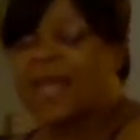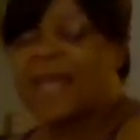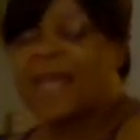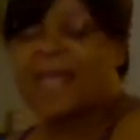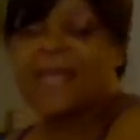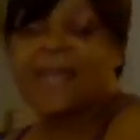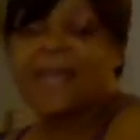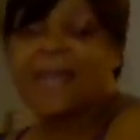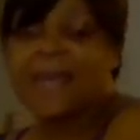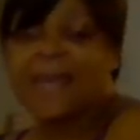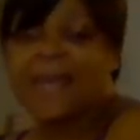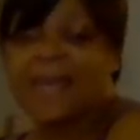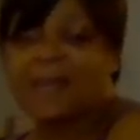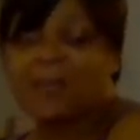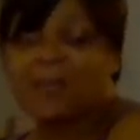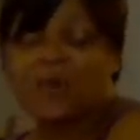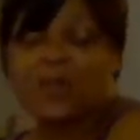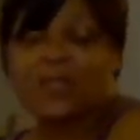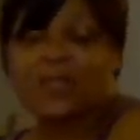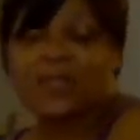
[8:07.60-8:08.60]
And
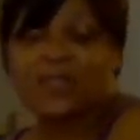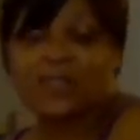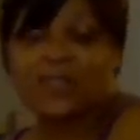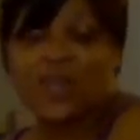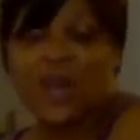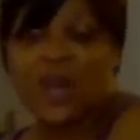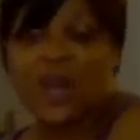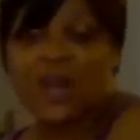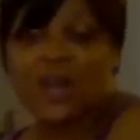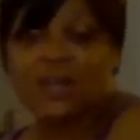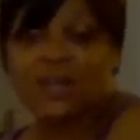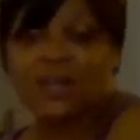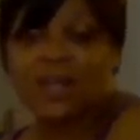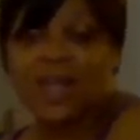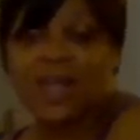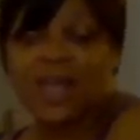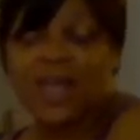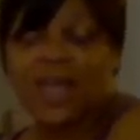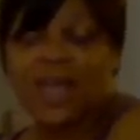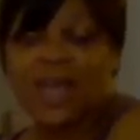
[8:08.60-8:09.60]
I'm going to start
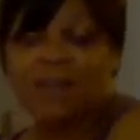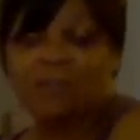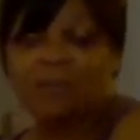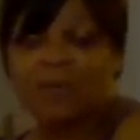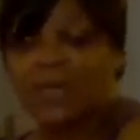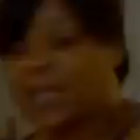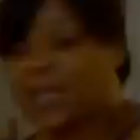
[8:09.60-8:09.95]
and put a